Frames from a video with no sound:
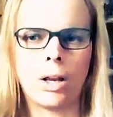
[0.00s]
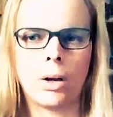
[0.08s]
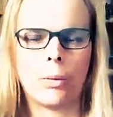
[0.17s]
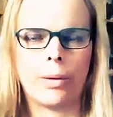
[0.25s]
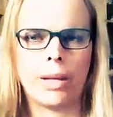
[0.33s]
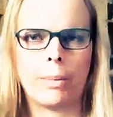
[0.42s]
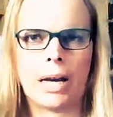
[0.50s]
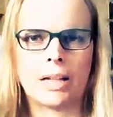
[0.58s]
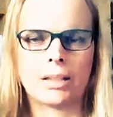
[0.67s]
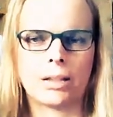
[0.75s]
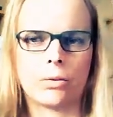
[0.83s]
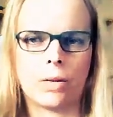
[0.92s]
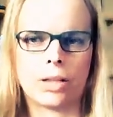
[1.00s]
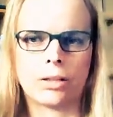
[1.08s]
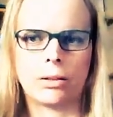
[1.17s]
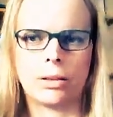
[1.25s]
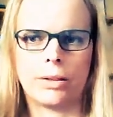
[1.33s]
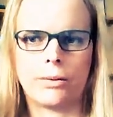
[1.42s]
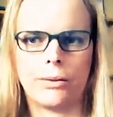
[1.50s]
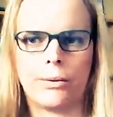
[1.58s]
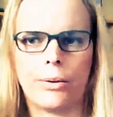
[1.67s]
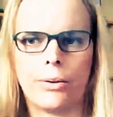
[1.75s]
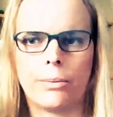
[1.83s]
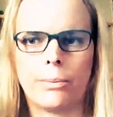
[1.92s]
When they passed the threshold of her
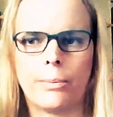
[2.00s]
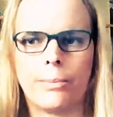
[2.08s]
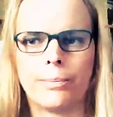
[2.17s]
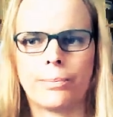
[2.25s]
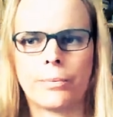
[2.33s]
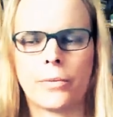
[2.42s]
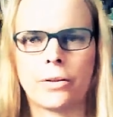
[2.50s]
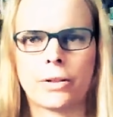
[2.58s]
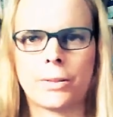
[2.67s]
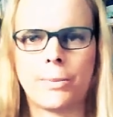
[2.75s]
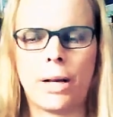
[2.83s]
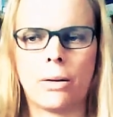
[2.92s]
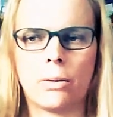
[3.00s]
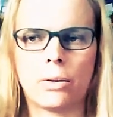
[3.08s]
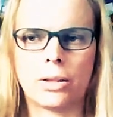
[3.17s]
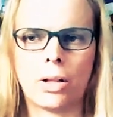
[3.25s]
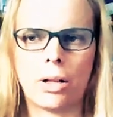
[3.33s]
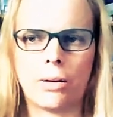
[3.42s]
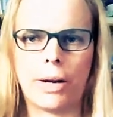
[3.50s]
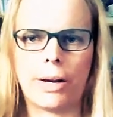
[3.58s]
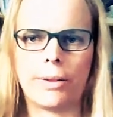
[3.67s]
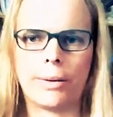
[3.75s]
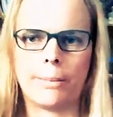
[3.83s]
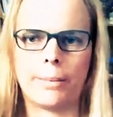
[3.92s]
room, her smell was all
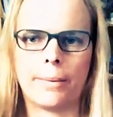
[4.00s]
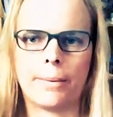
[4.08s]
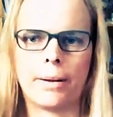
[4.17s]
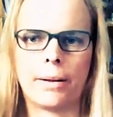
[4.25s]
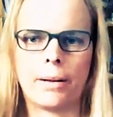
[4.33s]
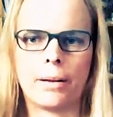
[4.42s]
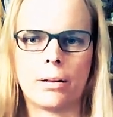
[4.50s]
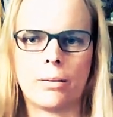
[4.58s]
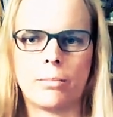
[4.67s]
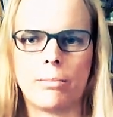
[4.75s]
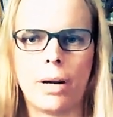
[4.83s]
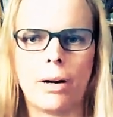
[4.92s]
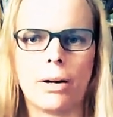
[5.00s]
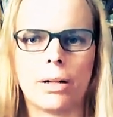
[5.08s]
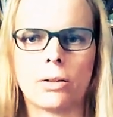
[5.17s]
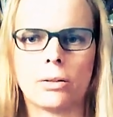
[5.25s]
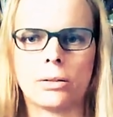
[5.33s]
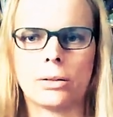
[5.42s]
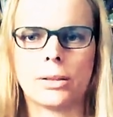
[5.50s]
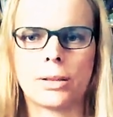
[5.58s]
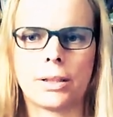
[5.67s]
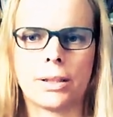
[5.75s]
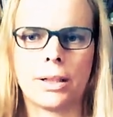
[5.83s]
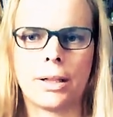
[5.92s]
around them.
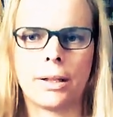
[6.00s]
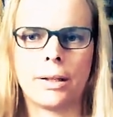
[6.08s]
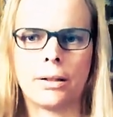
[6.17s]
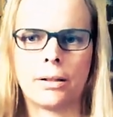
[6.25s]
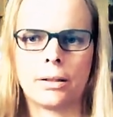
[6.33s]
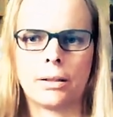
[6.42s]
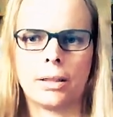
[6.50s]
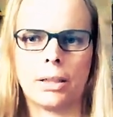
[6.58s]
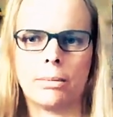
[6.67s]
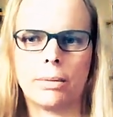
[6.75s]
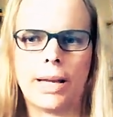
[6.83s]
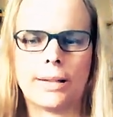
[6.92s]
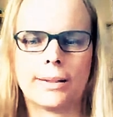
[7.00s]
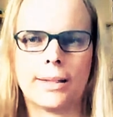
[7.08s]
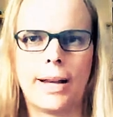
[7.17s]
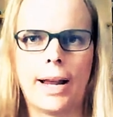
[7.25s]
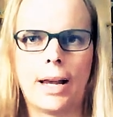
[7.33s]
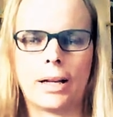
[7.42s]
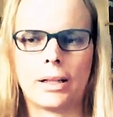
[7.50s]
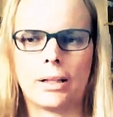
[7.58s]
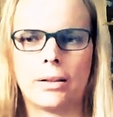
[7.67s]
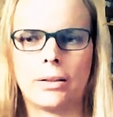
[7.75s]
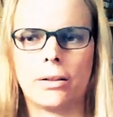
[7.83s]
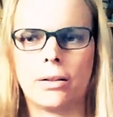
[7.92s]
Marigolds. They began to neck
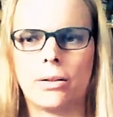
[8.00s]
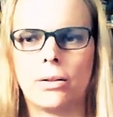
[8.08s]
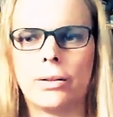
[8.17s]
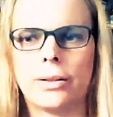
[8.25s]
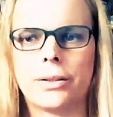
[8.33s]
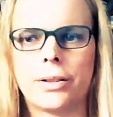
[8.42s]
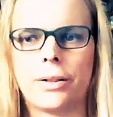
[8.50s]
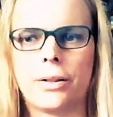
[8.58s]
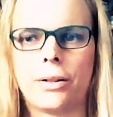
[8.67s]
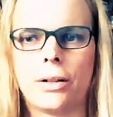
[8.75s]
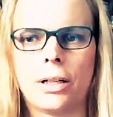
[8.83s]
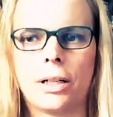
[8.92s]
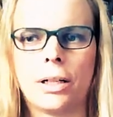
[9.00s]
and hold each other.